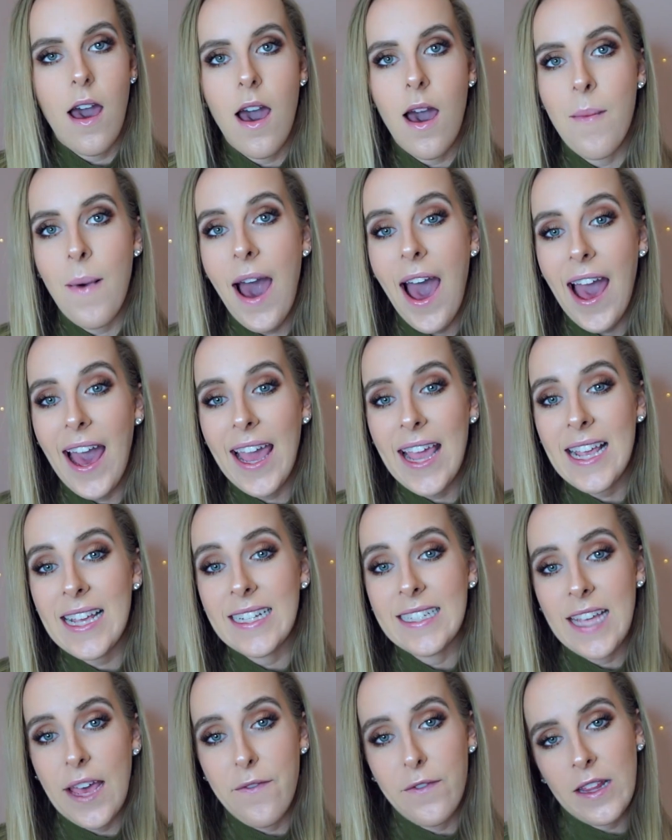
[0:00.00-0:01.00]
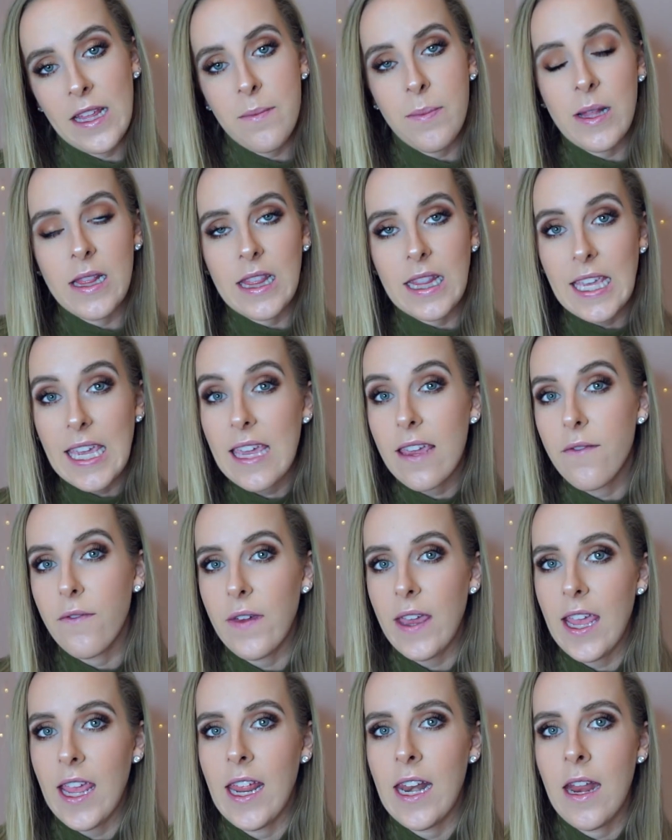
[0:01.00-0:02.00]
I definitely believe
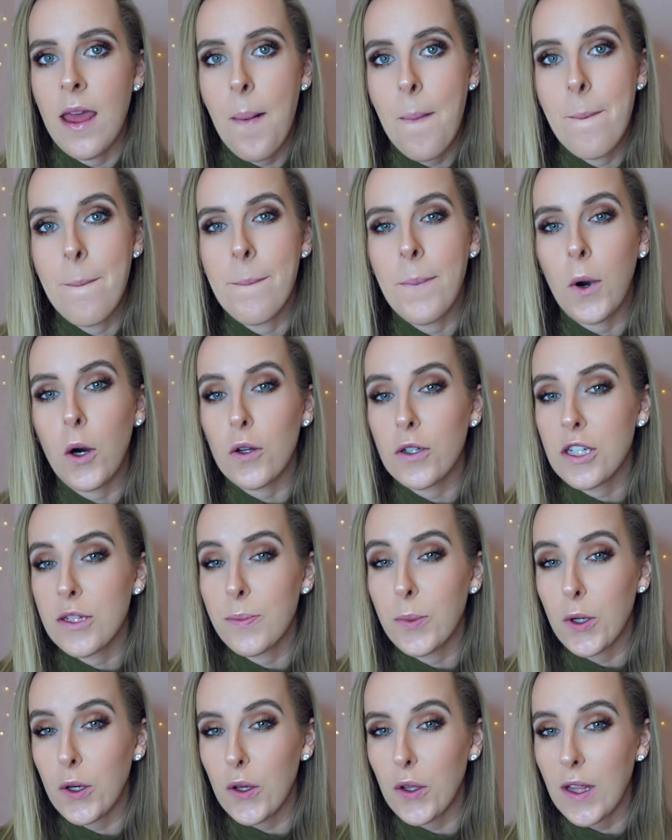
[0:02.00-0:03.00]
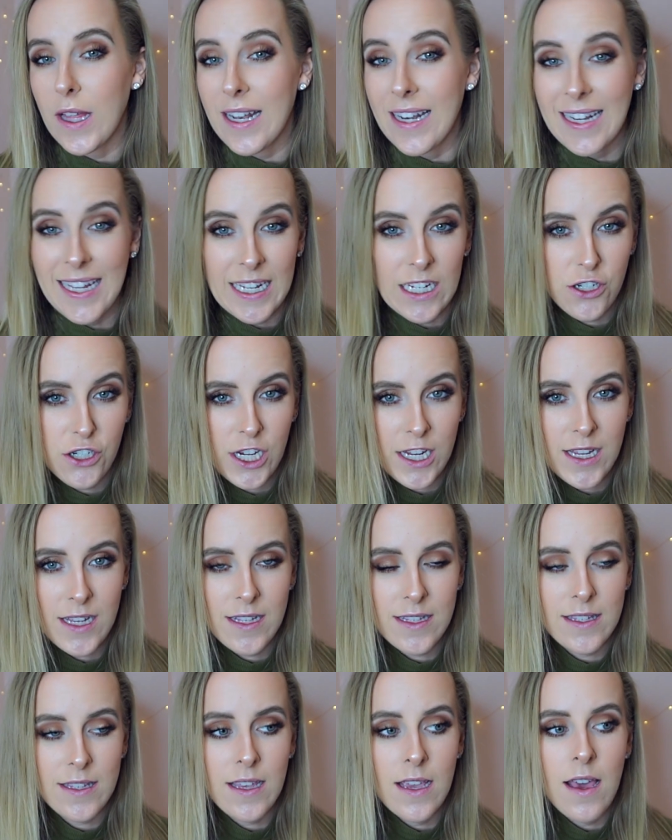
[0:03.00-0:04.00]
in multiple
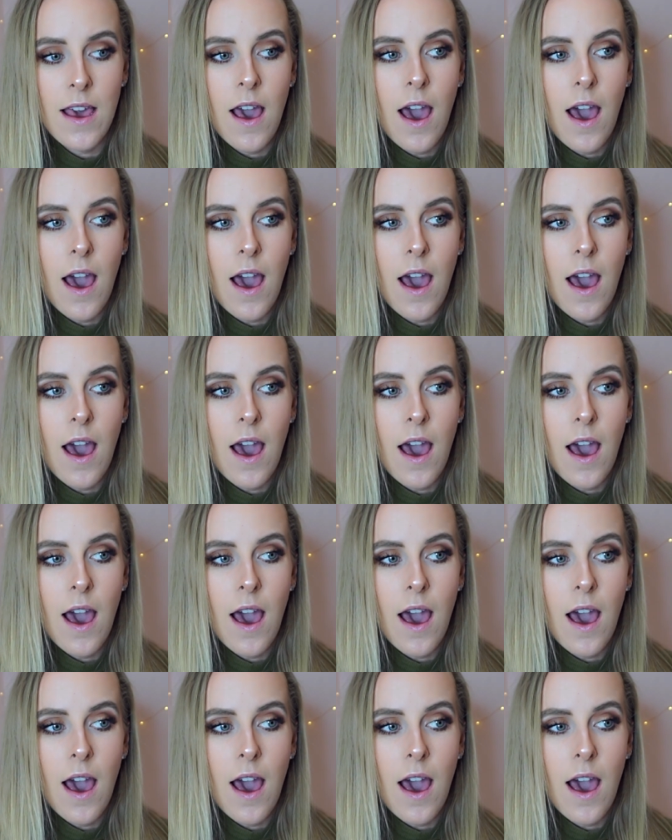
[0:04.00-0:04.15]
niches.